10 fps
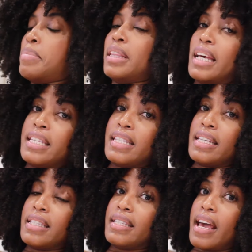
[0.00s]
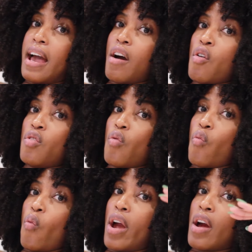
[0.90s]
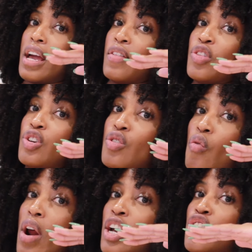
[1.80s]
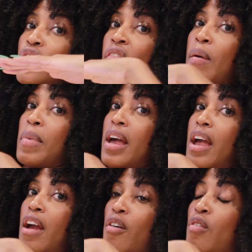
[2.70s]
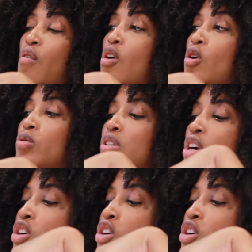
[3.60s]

place it down where in the direction that my hair grows.